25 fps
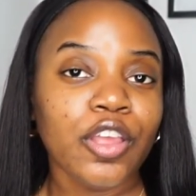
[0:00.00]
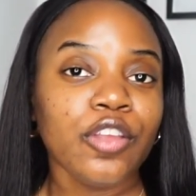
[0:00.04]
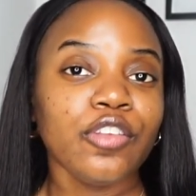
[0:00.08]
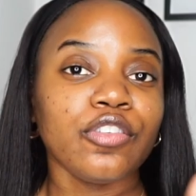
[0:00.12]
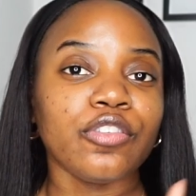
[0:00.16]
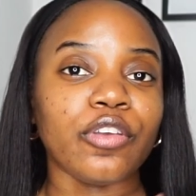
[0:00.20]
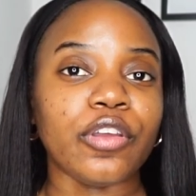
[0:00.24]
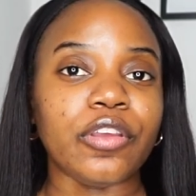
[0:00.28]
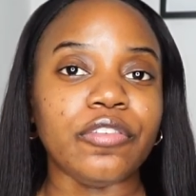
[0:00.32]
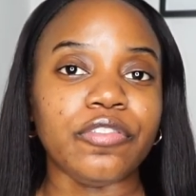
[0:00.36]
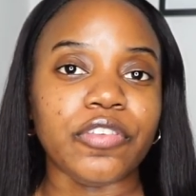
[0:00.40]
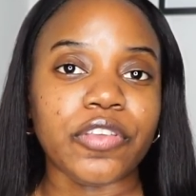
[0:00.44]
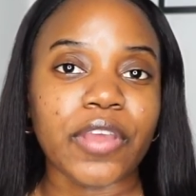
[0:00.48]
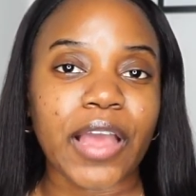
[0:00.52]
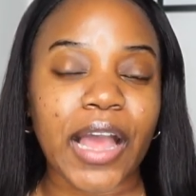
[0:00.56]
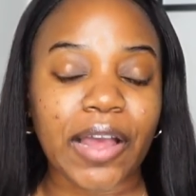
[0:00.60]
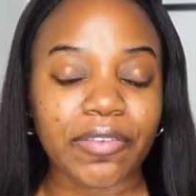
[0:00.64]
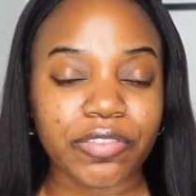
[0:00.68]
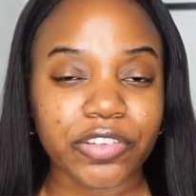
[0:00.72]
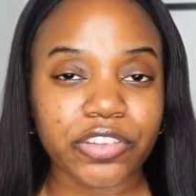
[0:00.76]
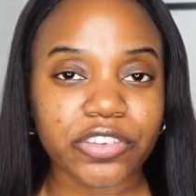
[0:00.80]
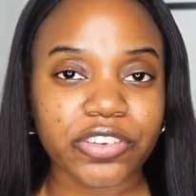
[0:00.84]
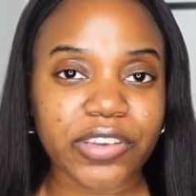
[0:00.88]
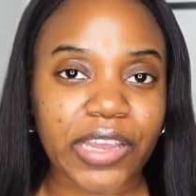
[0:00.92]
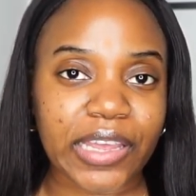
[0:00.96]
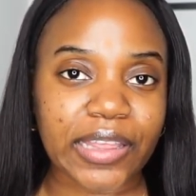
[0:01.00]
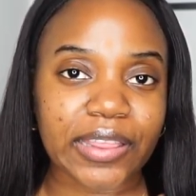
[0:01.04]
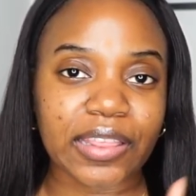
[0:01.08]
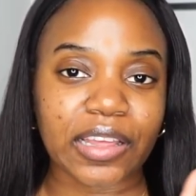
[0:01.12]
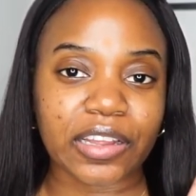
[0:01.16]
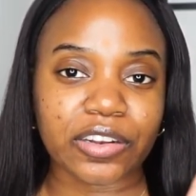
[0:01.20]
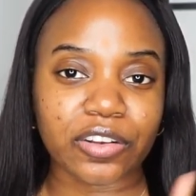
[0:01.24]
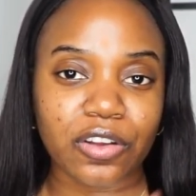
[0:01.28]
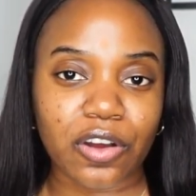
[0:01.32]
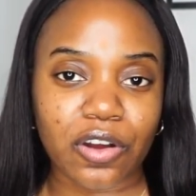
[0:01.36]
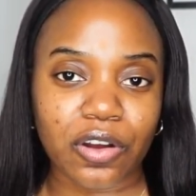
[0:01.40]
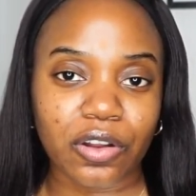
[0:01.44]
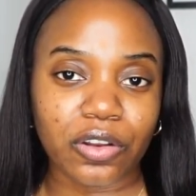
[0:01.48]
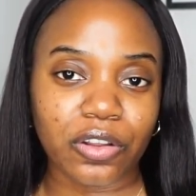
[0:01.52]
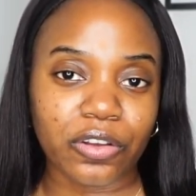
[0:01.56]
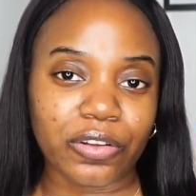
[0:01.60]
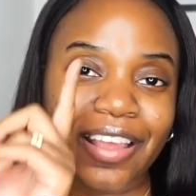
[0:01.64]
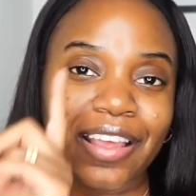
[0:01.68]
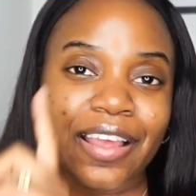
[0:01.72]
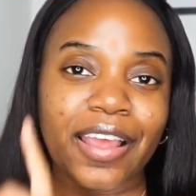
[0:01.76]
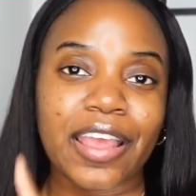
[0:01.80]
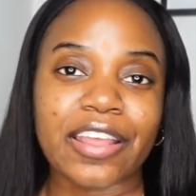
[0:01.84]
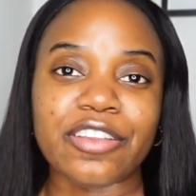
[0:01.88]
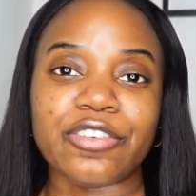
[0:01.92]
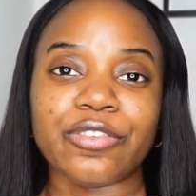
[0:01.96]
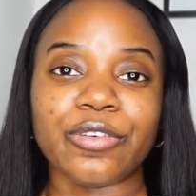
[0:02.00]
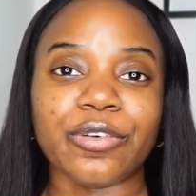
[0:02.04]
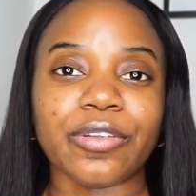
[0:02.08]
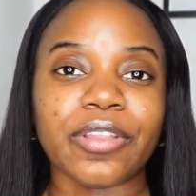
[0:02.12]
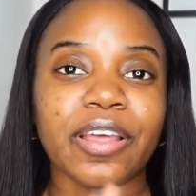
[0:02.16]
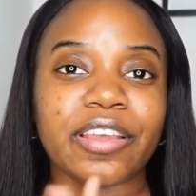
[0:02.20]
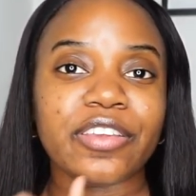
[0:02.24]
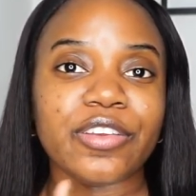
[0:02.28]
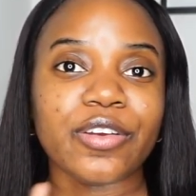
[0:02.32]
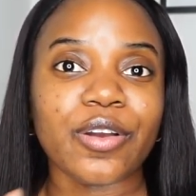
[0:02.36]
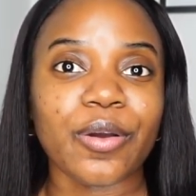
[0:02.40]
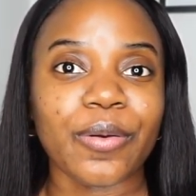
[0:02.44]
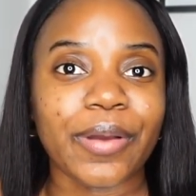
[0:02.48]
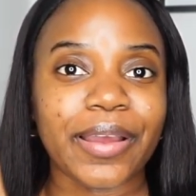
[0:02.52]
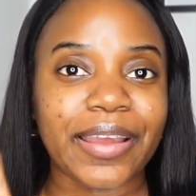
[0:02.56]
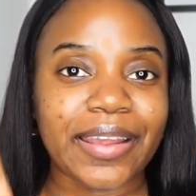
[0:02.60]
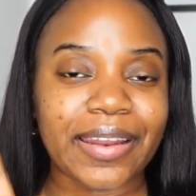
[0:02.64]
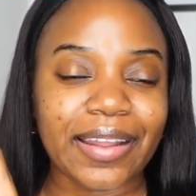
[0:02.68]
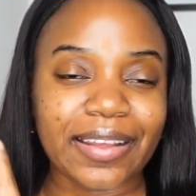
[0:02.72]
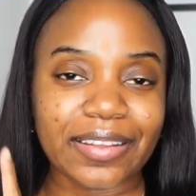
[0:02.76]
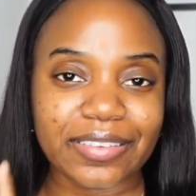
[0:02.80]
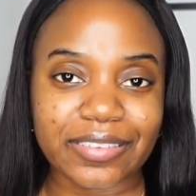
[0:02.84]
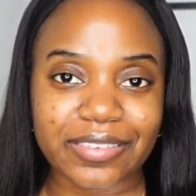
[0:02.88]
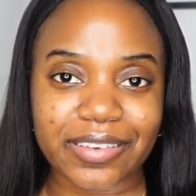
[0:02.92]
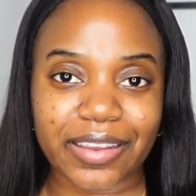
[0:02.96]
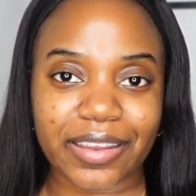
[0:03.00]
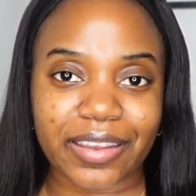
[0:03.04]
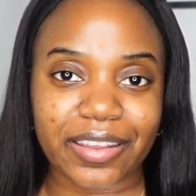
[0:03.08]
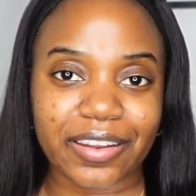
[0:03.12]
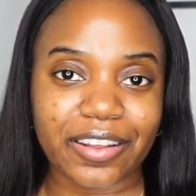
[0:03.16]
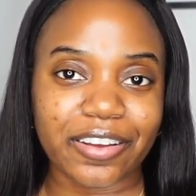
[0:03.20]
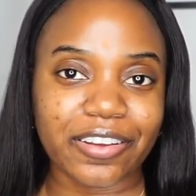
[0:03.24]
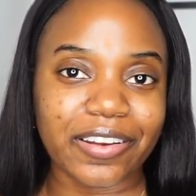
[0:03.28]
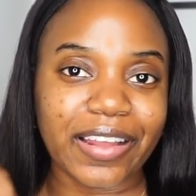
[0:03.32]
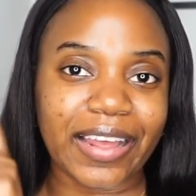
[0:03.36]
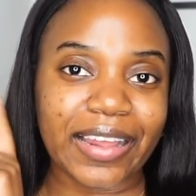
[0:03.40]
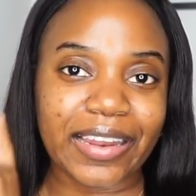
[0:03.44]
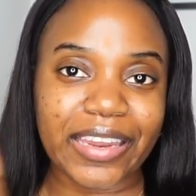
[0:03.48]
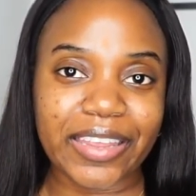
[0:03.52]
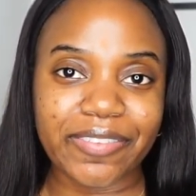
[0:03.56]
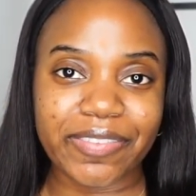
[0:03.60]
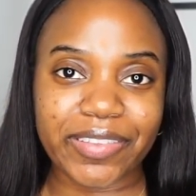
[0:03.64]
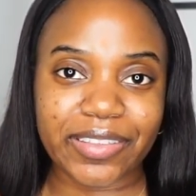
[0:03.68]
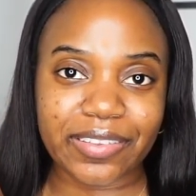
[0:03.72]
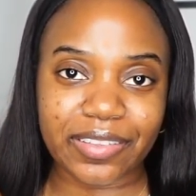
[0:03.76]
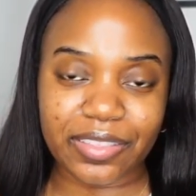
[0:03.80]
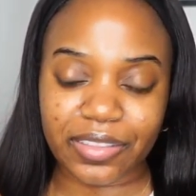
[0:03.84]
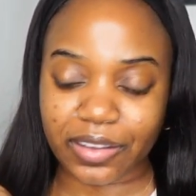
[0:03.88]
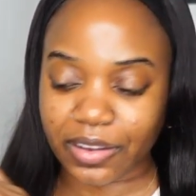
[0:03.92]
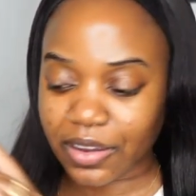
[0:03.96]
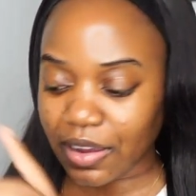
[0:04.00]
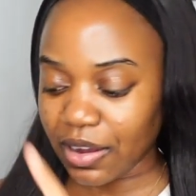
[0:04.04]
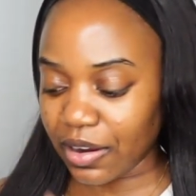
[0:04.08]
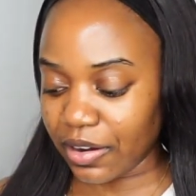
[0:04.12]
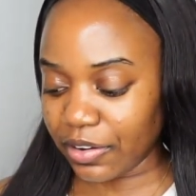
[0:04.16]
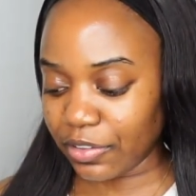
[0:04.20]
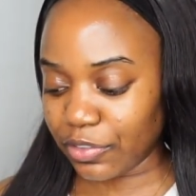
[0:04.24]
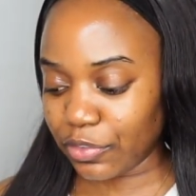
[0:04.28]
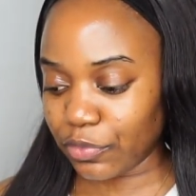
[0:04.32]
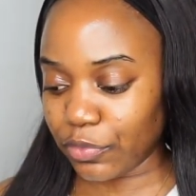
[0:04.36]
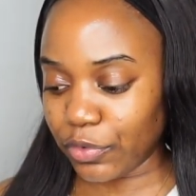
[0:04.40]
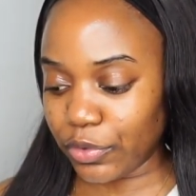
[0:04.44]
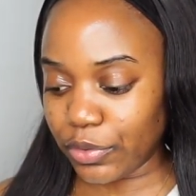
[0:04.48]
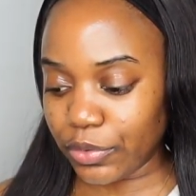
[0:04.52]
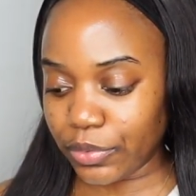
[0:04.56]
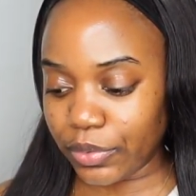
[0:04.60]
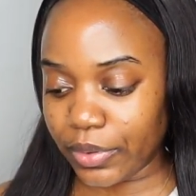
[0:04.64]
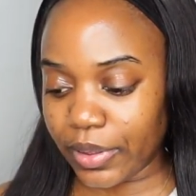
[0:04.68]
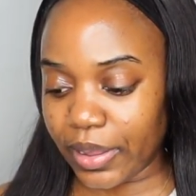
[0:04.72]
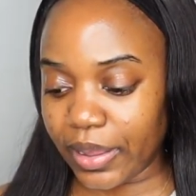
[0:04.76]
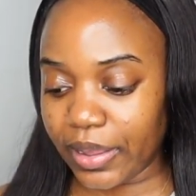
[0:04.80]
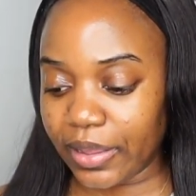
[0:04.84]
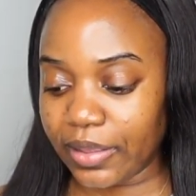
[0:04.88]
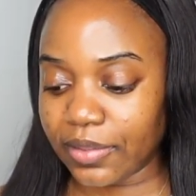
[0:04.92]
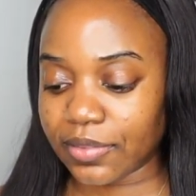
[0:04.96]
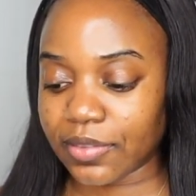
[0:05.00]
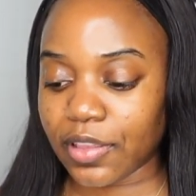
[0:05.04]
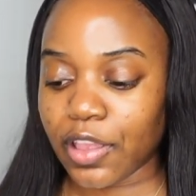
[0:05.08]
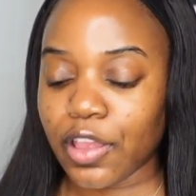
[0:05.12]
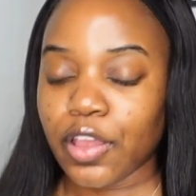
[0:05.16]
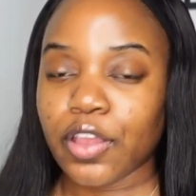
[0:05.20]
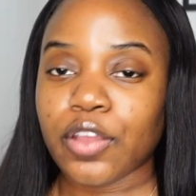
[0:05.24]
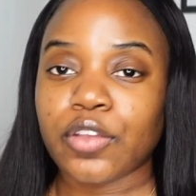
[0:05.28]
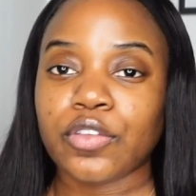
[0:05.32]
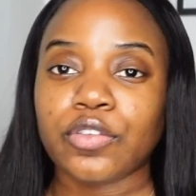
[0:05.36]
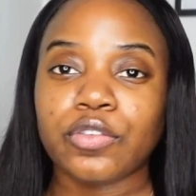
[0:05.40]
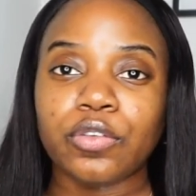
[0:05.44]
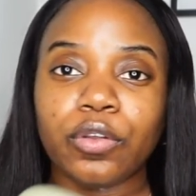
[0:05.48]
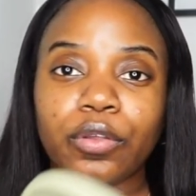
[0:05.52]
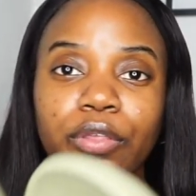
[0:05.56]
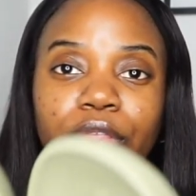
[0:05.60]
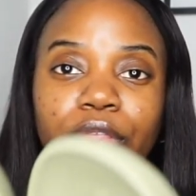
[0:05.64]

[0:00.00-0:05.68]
So if you haven't checked that haul out, ensure that you go ahead and check it out. I'll leave it in the cards for you guys. So